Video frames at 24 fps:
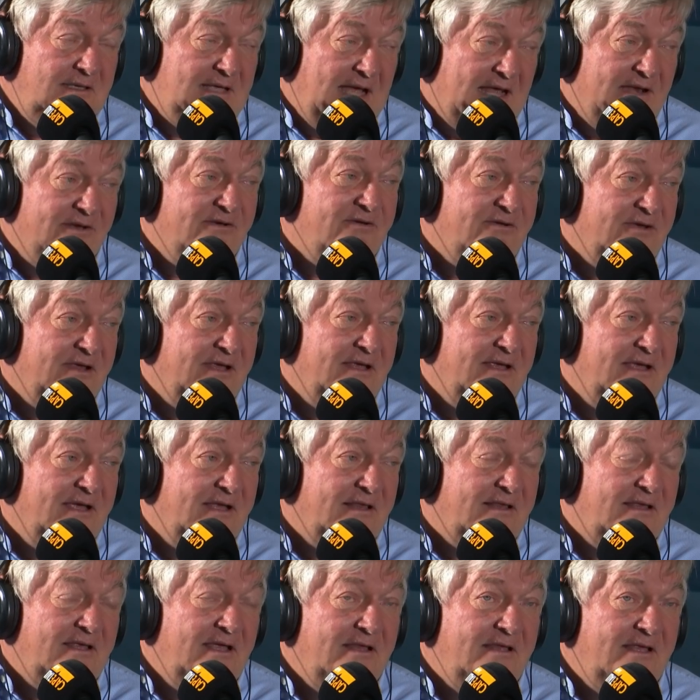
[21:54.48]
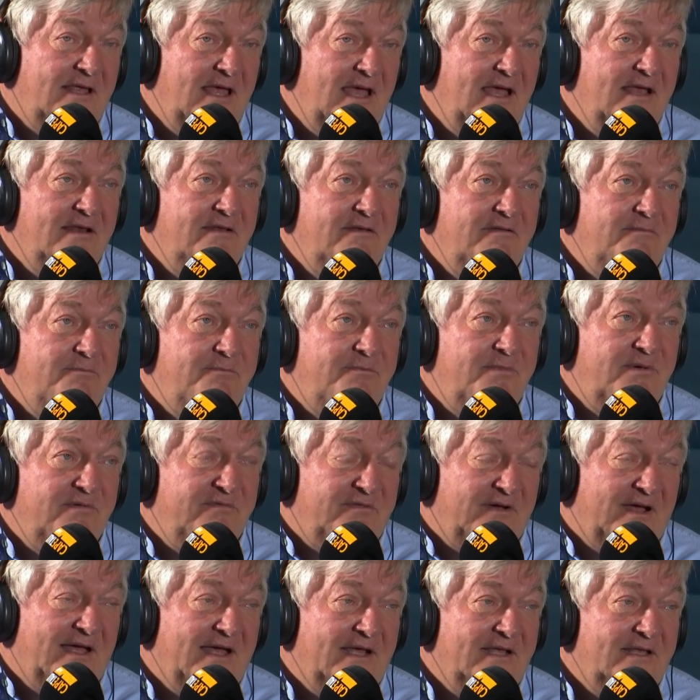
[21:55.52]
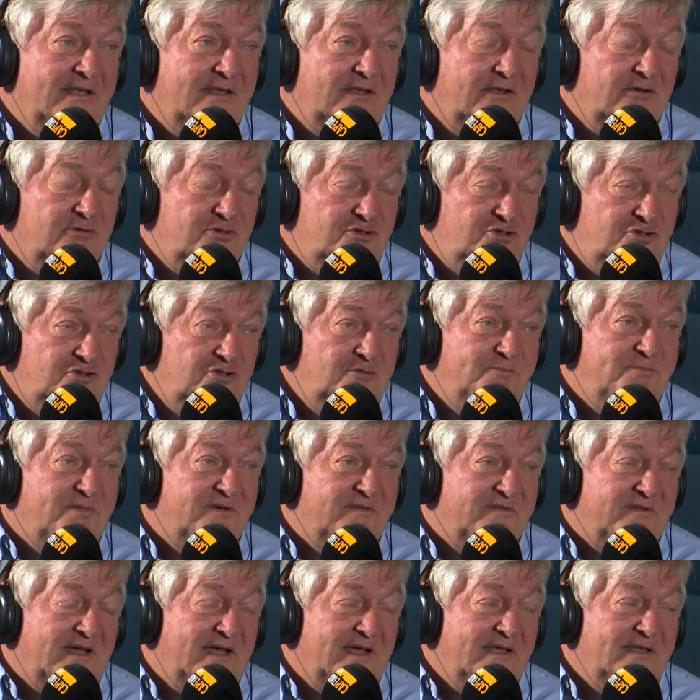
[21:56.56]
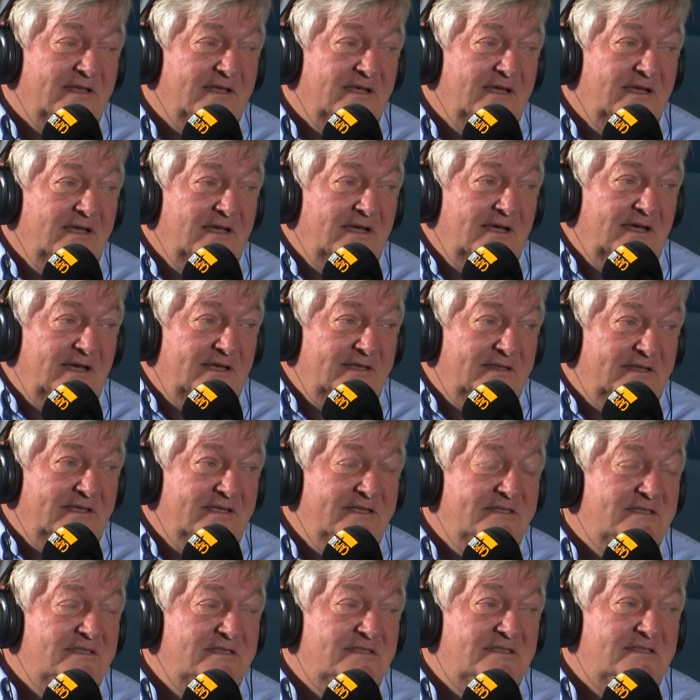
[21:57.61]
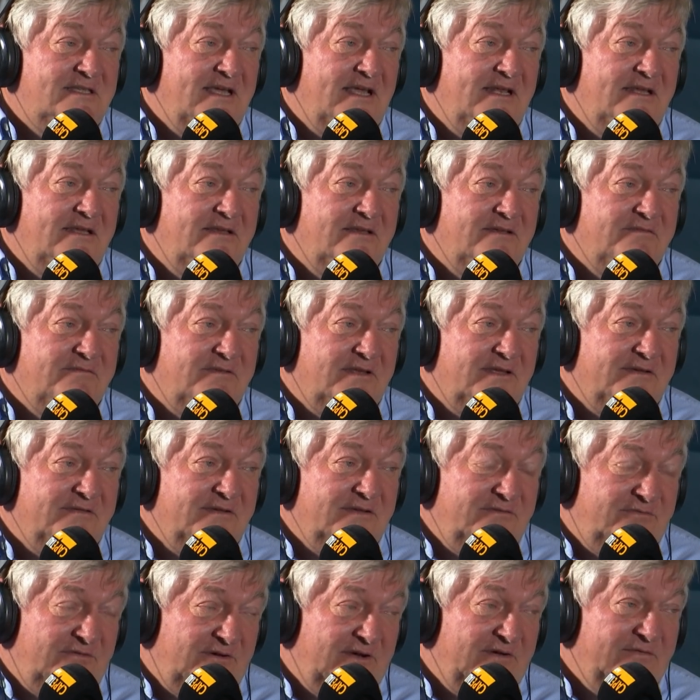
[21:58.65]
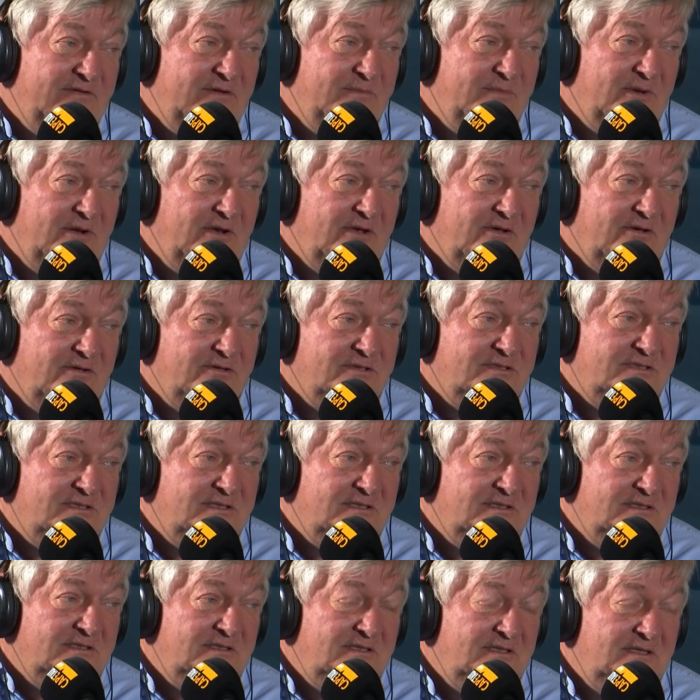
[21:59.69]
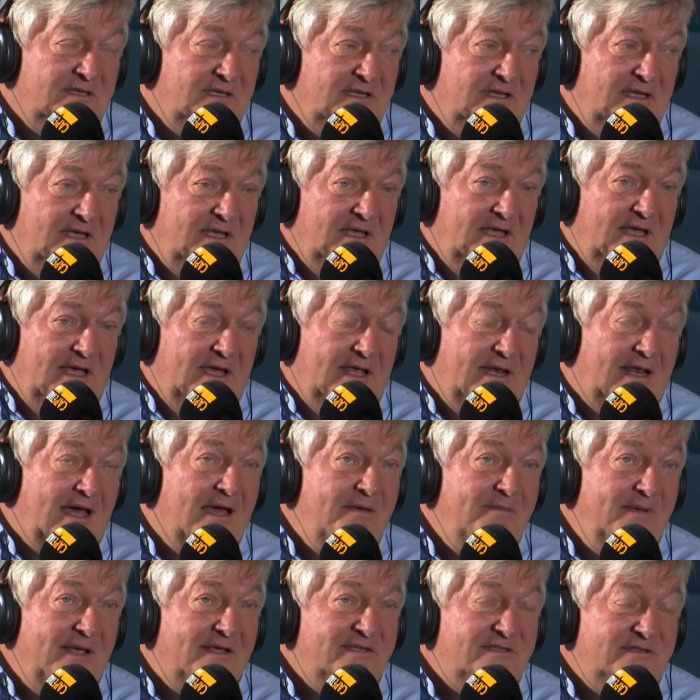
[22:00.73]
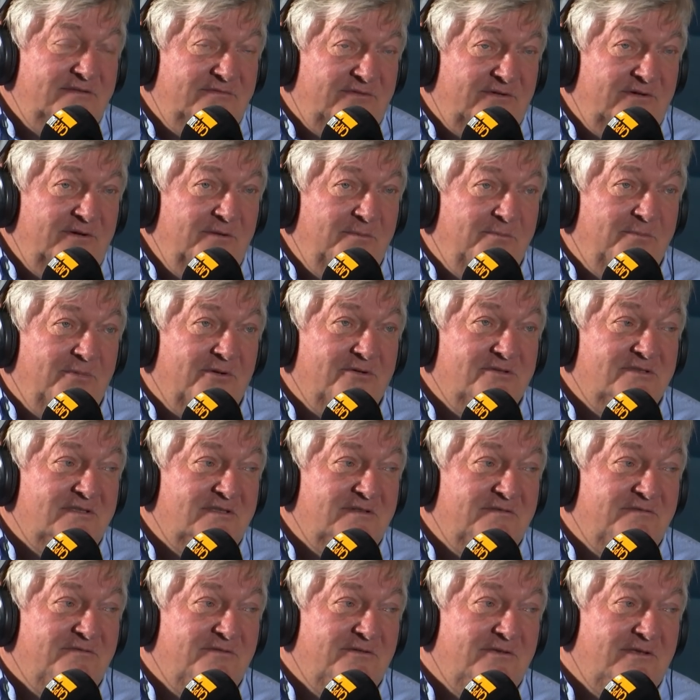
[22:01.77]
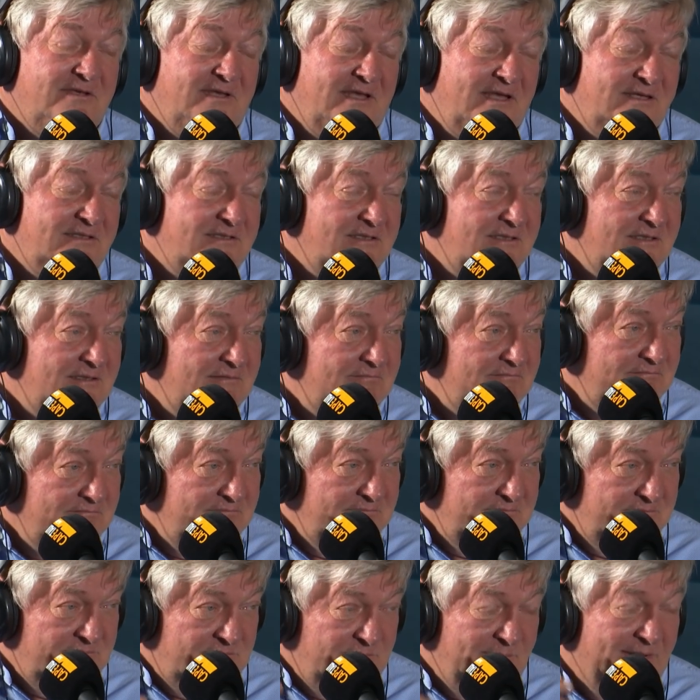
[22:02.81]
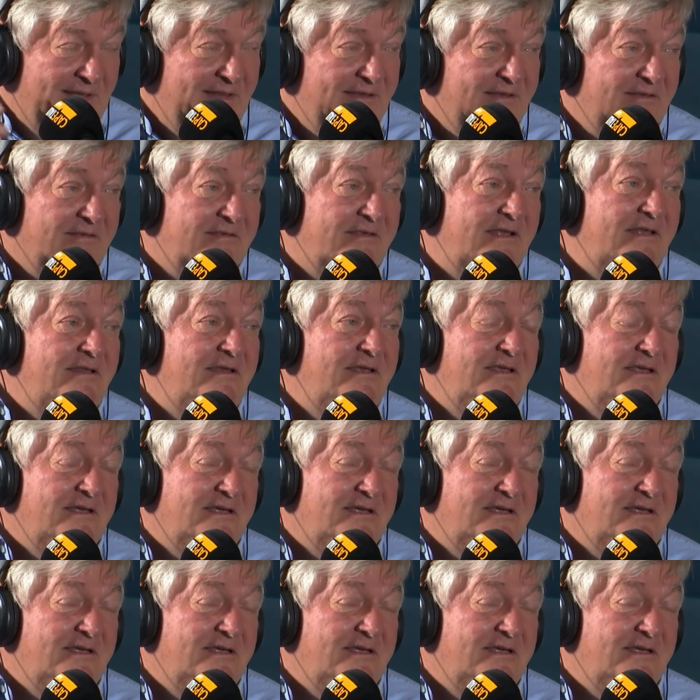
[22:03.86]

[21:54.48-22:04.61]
country. It can provide, or should provide, a decent standard of living for everybody concerned. And I'm actually very positive for the next 20, 30